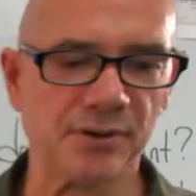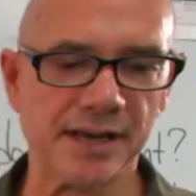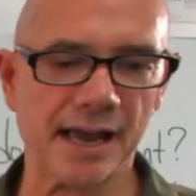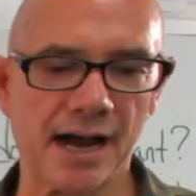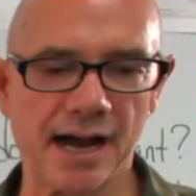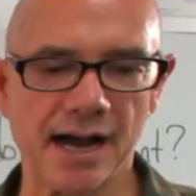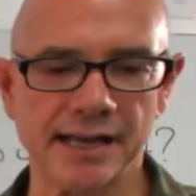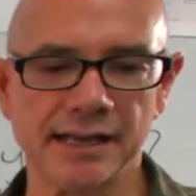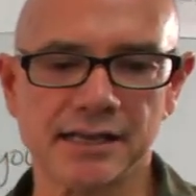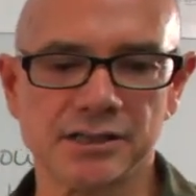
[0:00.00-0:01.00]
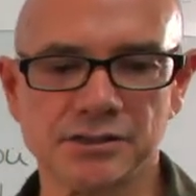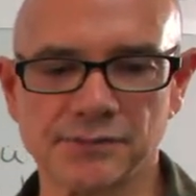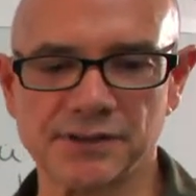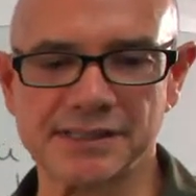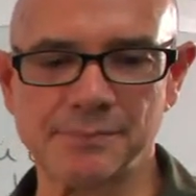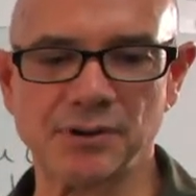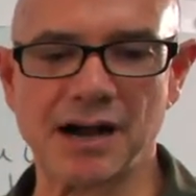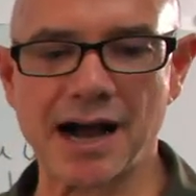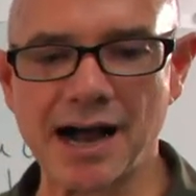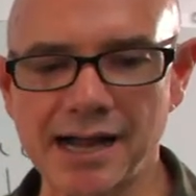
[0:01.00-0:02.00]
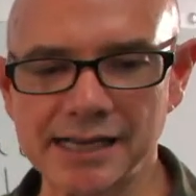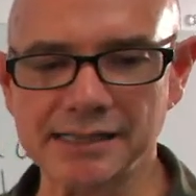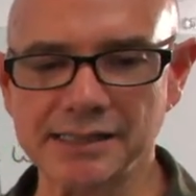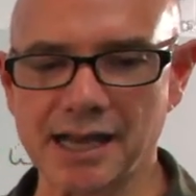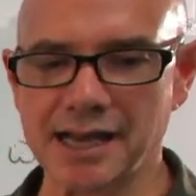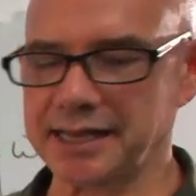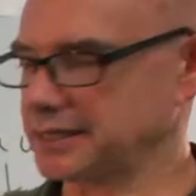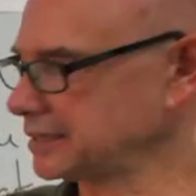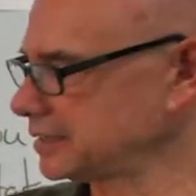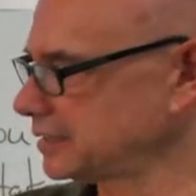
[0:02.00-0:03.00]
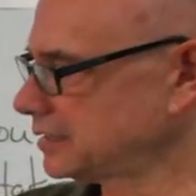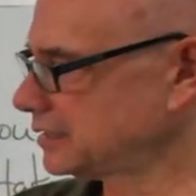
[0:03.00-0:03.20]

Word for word: okay, I, so for example, I like